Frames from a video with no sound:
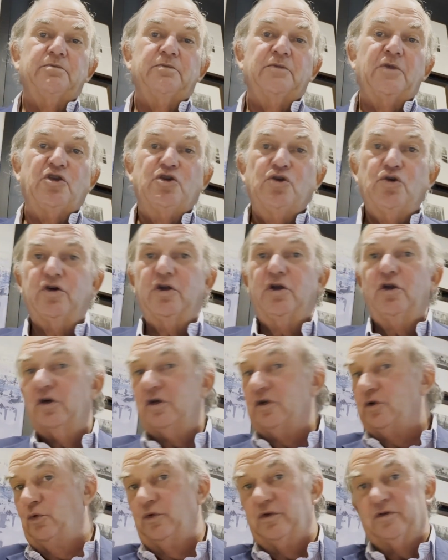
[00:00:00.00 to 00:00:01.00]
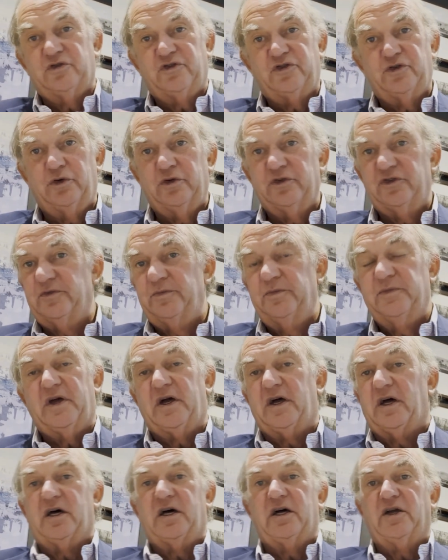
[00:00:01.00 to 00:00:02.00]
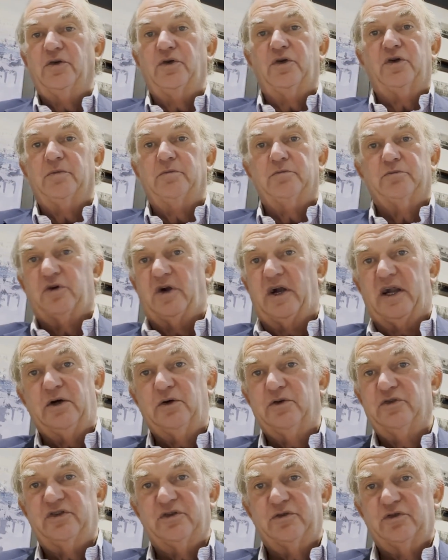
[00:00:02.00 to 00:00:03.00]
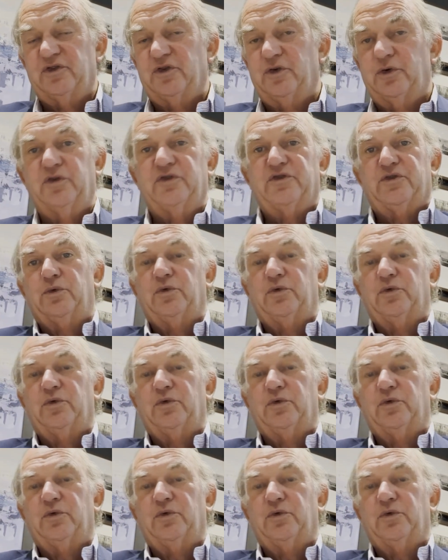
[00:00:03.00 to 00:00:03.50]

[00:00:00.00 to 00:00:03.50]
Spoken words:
You can look at all the resorts. You can browse the resorts,